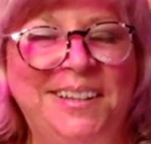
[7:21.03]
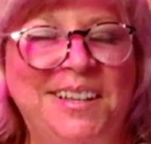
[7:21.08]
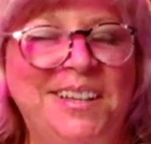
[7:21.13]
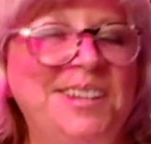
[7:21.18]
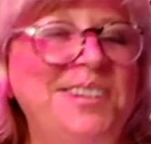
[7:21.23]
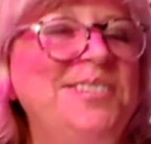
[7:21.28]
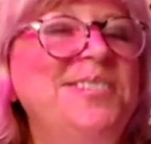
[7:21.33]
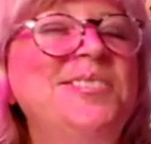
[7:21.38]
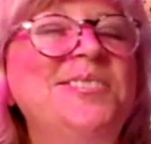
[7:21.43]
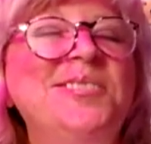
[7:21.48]

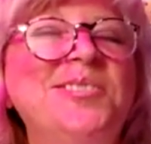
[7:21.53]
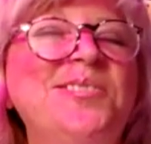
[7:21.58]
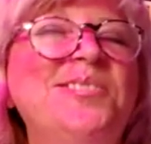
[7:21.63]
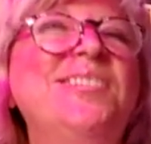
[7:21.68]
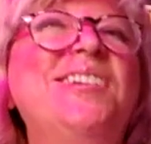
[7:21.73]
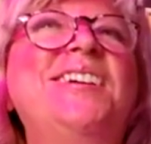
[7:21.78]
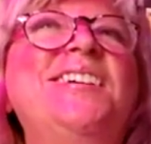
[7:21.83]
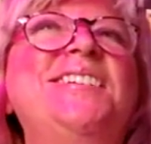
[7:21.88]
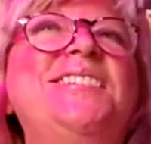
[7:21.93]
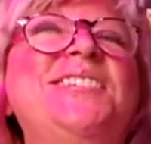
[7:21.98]
Nerds
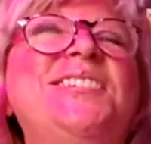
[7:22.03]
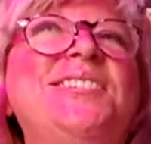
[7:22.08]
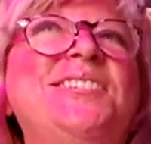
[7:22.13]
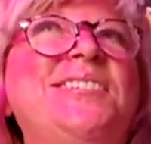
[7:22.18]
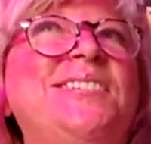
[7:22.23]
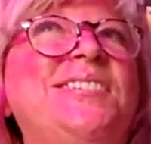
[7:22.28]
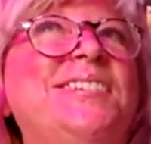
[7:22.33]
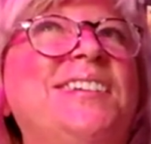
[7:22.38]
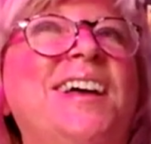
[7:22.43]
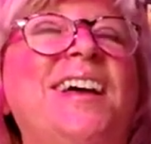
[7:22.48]
Garage
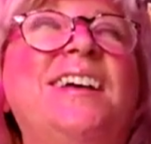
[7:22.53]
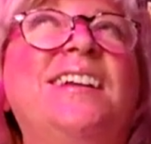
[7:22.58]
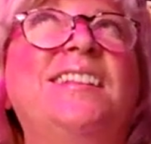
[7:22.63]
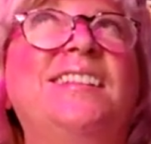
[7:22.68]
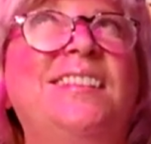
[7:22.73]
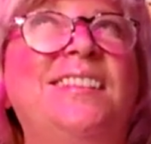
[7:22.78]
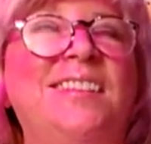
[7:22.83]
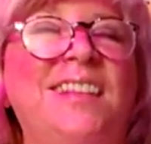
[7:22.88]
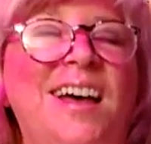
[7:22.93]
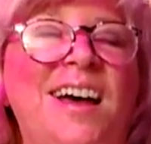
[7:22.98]

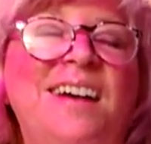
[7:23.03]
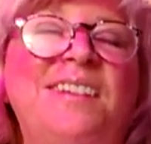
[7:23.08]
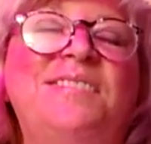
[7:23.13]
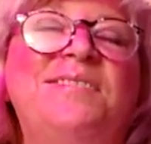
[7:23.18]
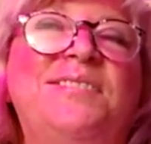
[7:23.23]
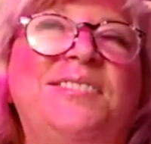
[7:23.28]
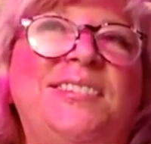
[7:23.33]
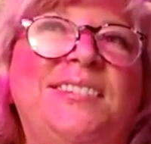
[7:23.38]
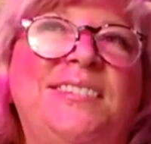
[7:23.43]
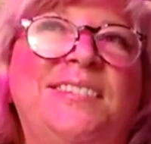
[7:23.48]

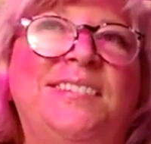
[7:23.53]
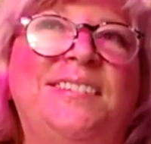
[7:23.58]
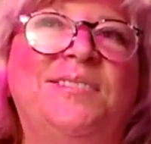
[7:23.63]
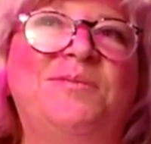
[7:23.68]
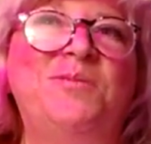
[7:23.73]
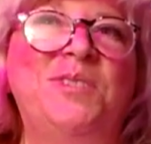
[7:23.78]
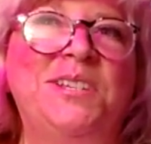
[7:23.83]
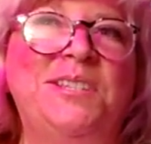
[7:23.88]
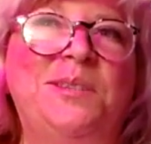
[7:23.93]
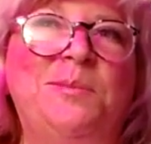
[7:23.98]
loves
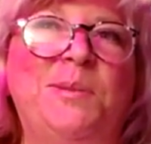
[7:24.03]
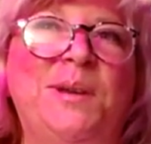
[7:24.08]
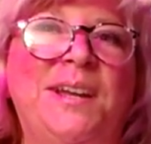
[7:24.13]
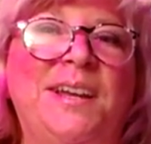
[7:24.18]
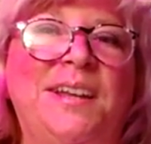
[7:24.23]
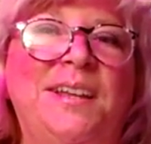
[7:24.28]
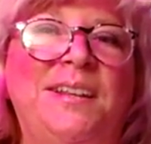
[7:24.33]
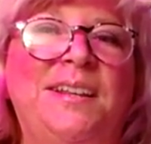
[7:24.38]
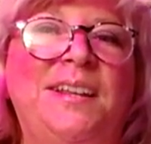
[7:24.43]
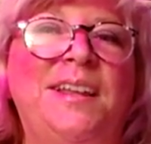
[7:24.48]

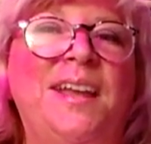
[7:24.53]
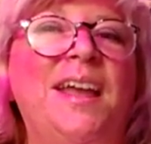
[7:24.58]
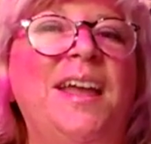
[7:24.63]
Wingspan